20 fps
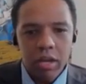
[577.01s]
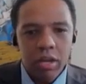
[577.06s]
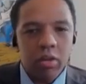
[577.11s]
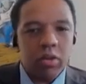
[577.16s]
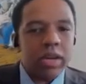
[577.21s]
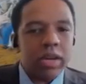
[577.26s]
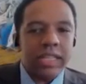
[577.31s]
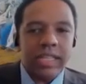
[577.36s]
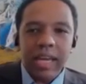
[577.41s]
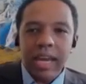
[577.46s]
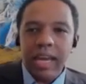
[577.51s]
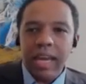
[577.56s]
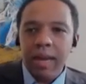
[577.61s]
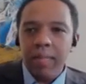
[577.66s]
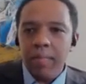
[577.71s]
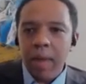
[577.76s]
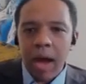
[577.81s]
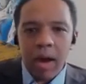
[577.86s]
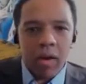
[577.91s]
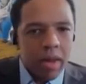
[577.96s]
You can take
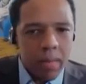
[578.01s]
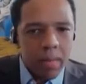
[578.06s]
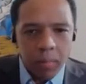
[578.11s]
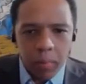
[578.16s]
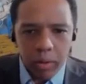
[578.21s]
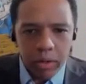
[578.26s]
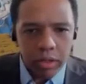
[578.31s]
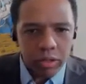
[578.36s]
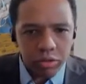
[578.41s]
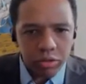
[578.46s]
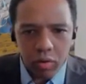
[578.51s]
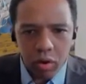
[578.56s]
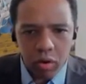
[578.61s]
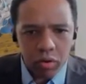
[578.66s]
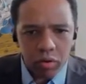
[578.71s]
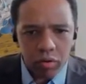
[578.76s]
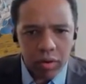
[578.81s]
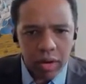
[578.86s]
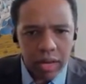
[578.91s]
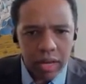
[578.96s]
him out and put
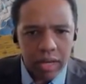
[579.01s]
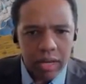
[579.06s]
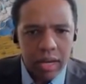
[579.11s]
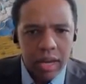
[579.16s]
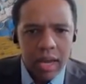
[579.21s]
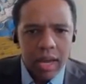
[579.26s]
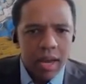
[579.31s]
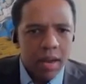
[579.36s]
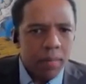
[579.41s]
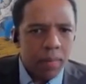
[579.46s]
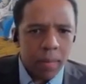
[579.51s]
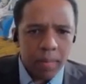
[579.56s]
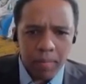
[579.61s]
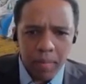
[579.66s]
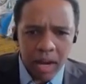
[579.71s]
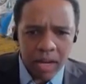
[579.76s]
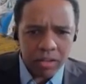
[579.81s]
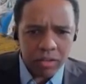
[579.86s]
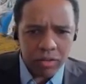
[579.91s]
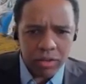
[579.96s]
Schroeder in and put
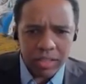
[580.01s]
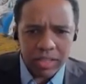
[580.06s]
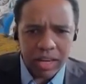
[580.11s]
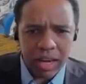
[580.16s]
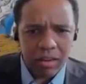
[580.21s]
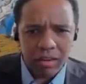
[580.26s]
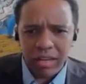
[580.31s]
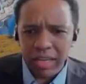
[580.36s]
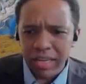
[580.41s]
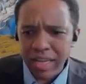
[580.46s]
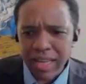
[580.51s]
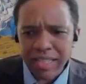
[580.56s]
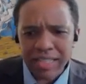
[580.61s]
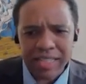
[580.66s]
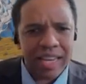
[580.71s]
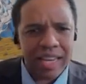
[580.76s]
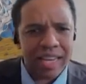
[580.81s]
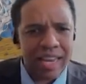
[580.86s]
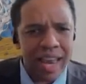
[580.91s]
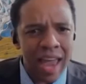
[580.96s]
Montrezl Harrell in.
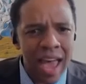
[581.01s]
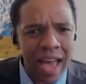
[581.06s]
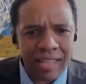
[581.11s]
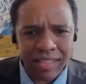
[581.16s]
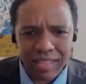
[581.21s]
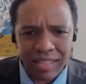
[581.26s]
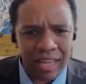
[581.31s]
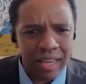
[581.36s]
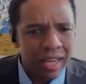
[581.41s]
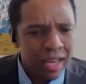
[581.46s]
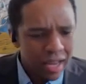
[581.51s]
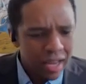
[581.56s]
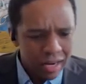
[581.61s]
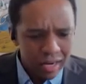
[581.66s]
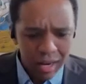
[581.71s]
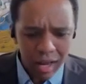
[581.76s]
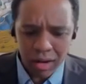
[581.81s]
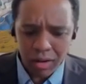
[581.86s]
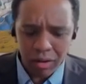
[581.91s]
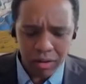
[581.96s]
That's a nasty,
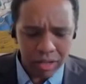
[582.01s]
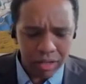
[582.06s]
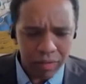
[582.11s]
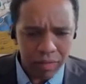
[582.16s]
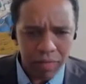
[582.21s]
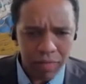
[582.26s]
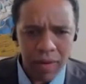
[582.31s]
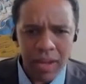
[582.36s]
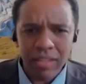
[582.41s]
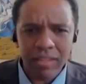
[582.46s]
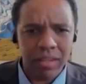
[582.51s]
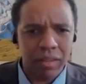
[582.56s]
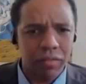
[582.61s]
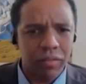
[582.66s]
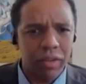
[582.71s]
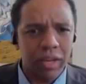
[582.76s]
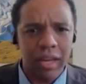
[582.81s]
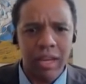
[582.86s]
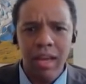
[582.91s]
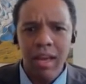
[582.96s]
not only
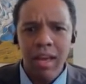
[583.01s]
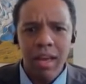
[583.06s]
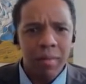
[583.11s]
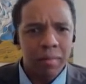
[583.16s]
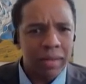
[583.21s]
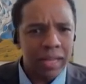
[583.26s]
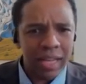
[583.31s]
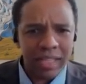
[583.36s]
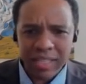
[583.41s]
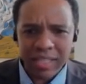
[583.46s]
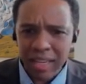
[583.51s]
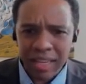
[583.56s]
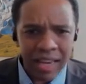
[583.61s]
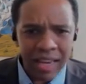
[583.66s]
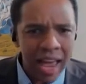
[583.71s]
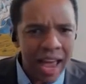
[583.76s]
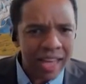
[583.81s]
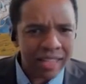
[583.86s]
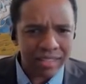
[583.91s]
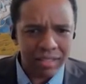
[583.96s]
defensively, but that's a
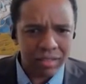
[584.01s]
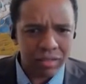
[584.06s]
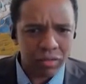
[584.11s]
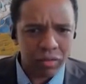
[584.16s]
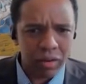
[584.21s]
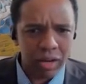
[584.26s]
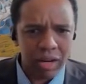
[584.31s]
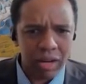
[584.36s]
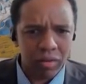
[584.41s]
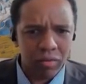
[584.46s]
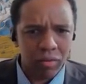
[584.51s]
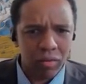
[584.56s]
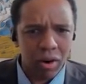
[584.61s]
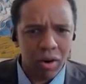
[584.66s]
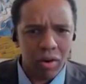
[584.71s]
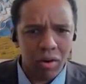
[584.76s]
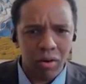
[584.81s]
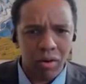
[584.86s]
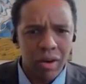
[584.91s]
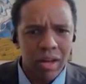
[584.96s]
nasty screen and
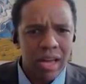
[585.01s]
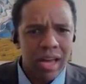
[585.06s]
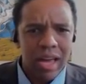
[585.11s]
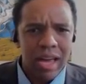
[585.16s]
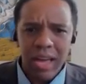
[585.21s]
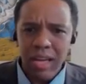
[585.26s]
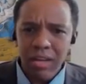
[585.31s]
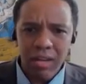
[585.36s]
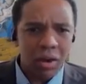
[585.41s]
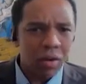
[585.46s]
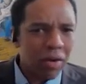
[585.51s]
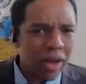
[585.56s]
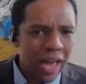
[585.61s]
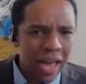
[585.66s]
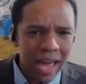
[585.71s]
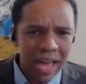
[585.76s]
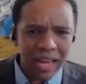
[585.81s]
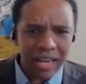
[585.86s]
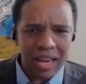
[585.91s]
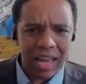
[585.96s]
roll. And don't
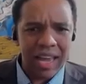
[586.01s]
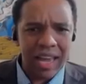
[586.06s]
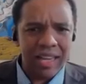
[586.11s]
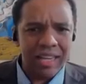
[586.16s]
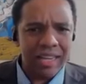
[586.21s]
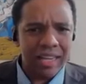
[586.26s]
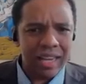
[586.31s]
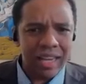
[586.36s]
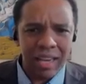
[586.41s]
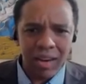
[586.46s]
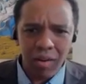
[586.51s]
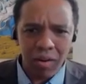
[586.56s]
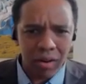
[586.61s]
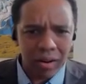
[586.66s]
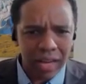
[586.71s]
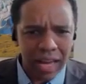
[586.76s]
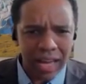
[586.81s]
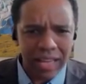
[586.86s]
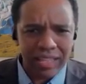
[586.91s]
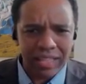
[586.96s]
add AD or
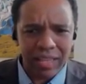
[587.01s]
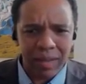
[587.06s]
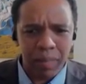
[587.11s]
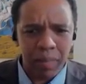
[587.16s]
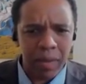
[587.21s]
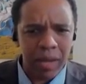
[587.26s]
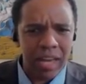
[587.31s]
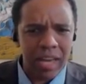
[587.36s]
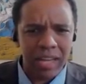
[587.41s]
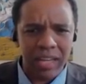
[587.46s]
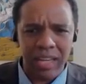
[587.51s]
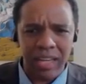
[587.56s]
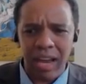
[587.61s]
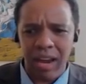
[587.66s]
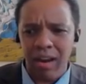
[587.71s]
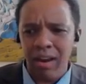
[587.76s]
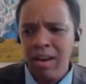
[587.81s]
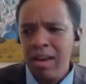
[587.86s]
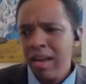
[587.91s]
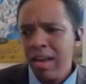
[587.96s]
KCP in
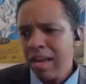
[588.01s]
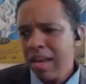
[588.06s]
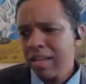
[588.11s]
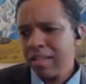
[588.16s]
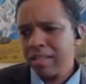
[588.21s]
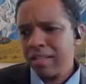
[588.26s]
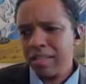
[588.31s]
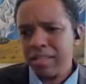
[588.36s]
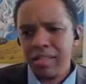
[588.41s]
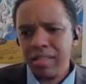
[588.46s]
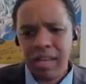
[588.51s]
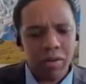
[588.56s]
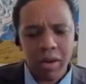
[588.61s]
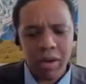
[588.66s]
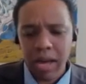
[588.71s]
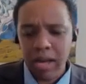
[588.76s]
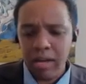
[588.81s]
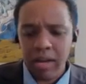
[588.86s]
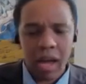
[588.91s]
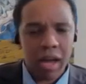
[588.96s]
there. It's just like,
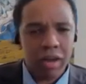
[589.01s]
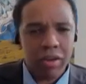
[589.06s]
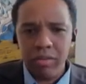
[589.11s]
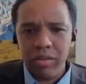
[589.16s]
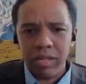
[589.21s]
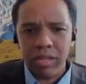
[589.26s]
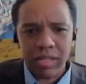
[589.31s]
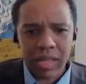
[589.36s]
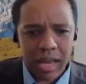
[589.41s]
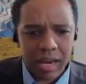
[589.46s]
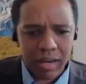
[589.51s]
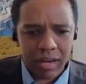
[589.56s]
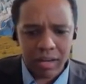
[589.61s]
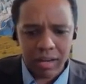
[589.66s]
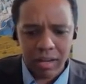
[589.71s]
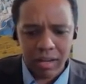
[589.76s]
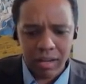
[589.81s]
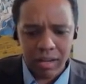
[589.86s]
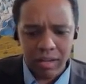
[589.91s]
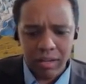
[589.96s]
okay, now you just added
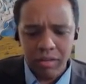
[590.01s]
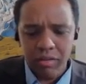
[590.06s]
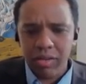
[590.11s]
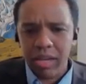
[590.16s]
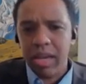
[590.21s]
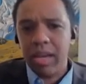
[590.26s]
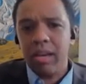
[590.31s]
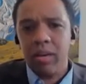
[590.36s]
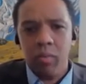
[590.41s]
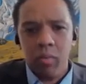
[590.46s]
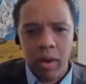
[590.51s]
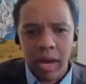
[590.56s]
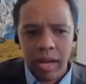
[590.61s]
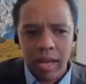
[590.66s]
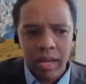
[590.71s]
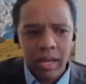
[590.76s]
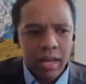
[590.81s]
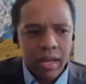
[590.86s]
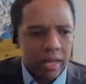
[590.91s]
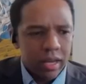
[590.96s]
you've taken
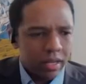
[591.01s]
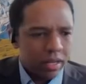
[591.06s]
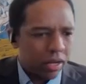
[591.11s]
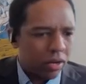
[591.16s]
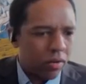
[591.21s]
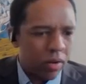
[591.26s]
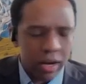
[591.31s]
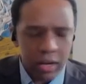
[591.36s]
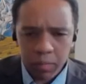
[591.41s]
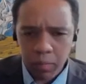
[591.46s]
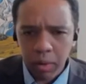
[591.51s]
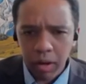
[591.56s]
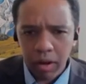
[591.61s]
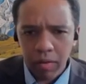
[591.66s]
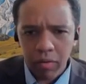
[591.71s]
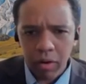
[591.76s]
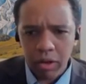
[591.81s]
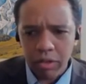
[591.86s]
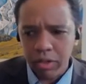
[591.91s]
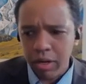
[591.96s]
away the greatest player
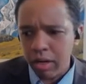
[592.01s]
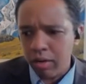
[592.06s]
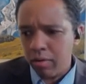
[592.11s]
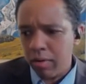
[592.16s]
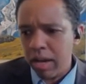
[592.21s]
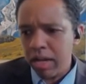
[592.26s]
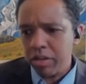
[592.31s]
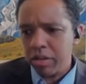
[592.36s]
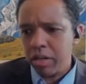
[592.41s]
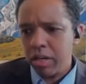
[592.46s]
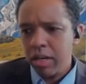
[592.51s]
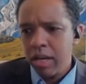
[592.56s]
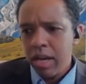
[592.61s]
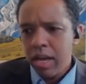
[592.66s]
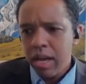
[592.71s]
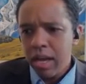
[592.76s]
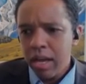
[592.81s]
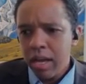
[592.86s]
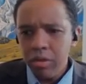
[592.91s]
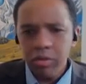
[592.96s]
of our generation,
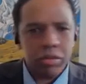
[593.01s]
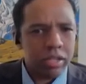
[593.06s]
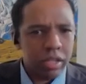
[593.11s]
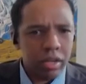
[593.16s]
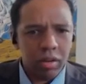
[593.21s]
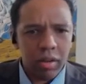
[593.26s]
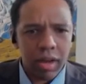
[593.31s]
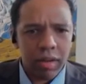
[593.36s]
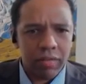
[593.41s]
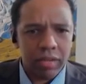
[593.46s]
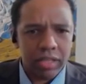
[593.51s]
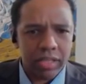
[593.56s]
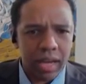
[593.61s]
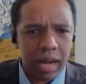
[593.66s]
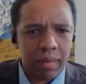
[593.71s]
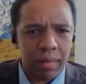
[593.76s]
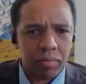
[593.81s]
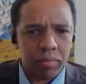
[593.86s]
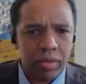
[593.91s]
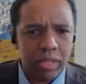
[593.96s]
and you still have a
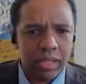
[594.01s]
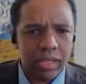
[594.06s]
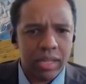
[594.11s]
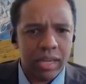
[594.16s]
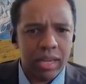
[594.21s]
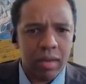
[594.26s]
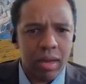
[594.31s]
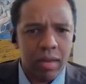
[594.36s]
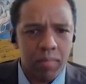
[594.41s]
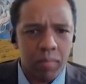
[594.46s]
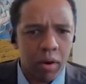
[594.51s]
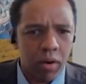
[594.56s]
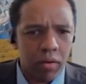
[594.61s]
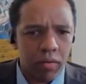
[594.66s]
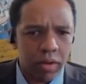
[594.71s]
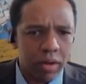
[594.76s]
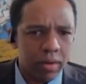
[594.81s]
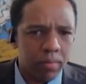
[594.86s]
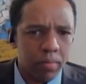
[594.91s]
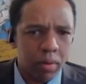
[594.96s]
top three team in
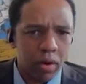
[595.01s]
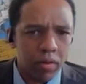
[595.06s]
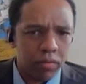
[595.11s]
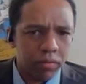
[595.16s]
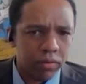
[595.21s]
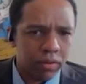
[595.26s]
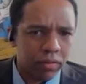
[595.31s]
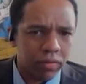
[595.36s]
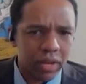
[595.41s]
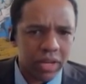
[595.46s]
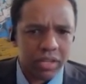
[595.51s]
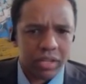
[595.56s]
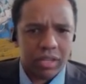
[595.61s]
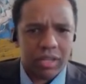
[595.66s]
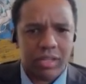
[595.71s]
both divisions.